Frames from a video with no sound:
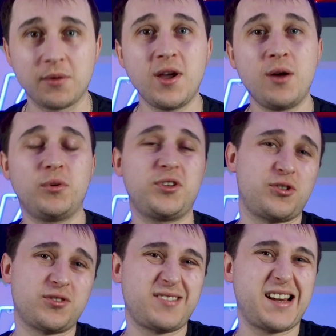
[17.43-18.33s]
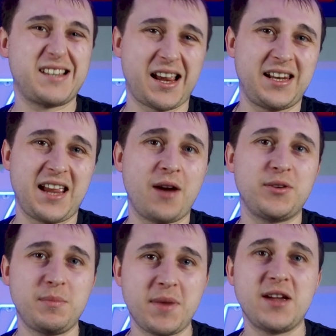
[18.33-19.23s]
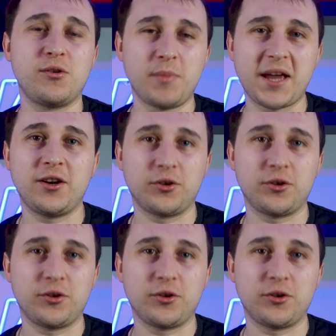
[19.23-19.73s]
Now, we'll discuss exactly how you may or may